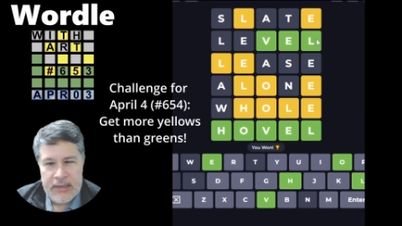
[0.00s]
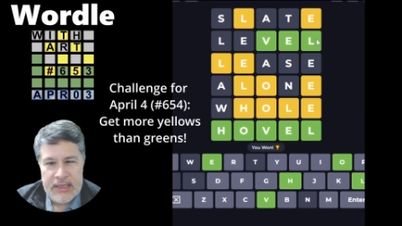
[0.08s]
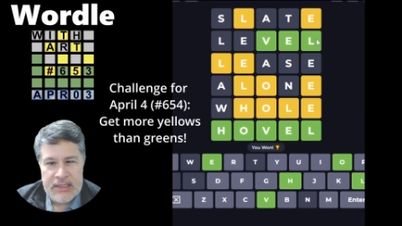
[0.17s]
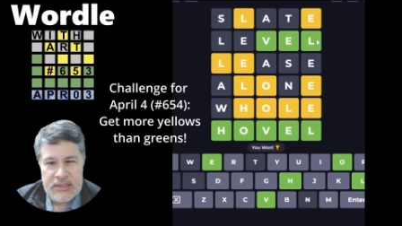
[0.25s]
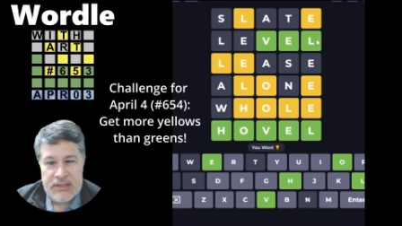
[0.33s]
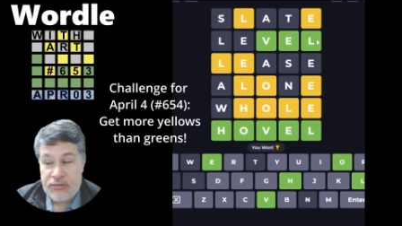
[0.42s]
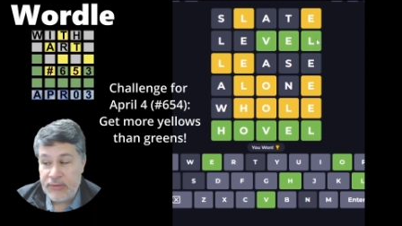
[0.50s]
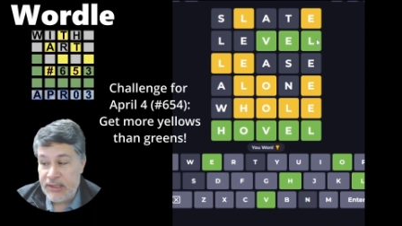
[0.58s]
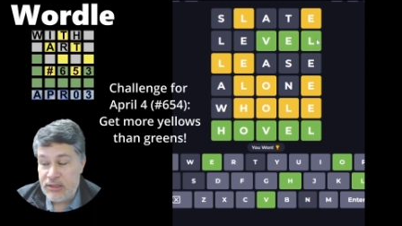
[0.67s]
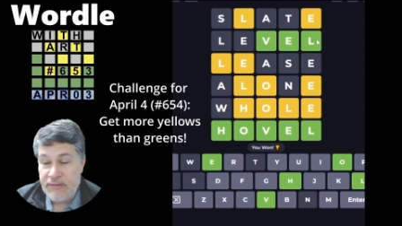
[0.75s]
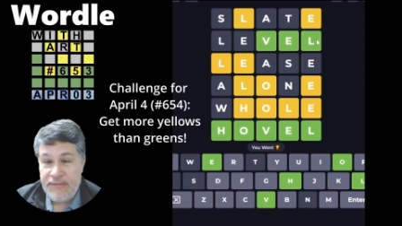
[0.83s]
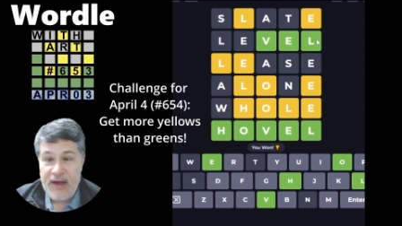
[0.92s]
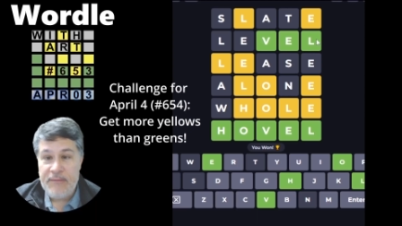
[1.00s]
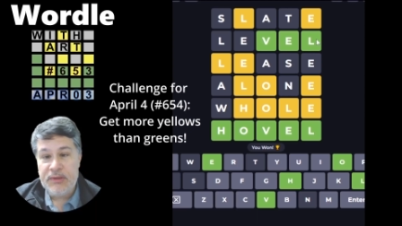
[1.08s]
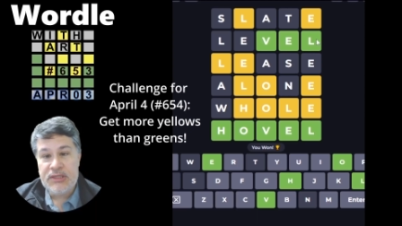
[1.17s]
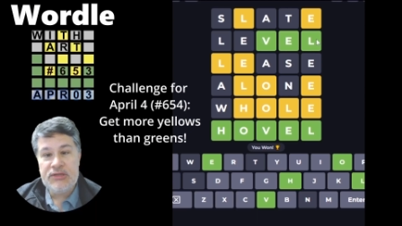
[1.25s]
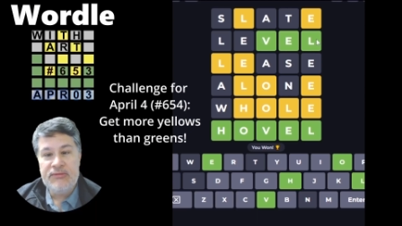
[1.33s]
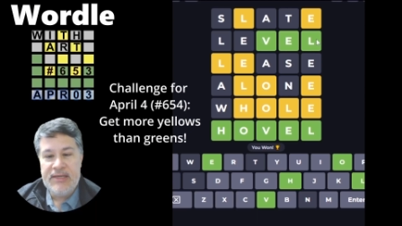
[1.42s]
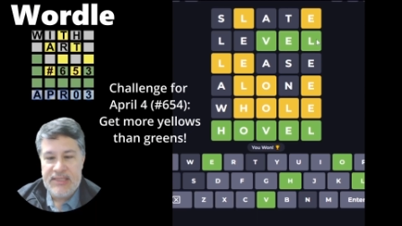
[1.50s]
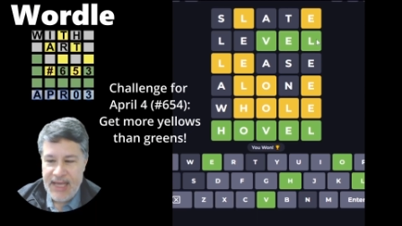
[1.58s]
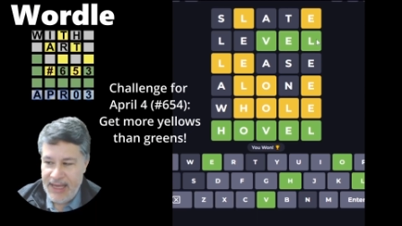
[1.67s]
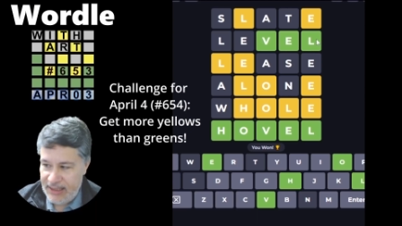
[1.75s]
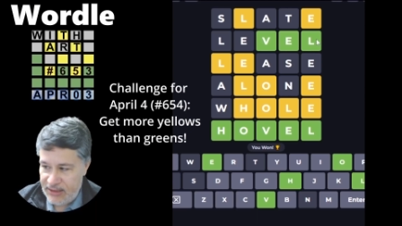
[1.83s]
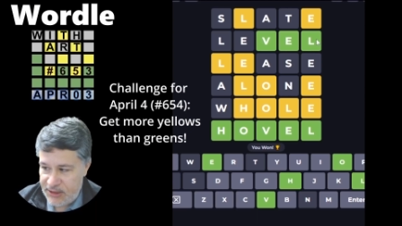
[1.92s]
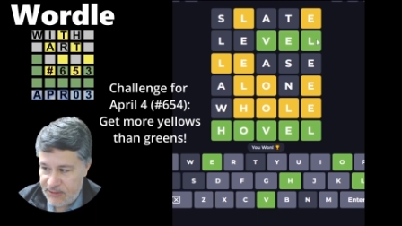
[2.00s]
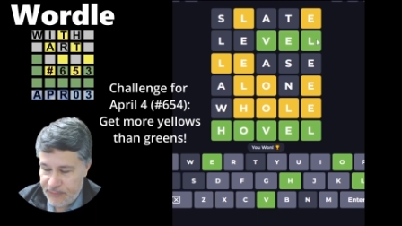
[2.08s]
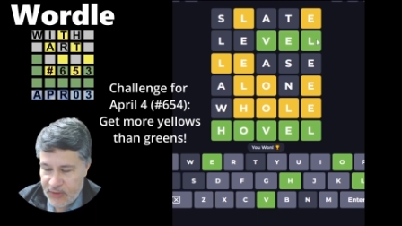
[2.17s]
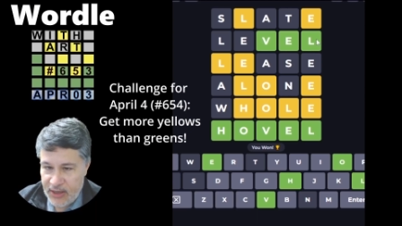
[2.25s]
is 3. So 5 plus 3 is 8.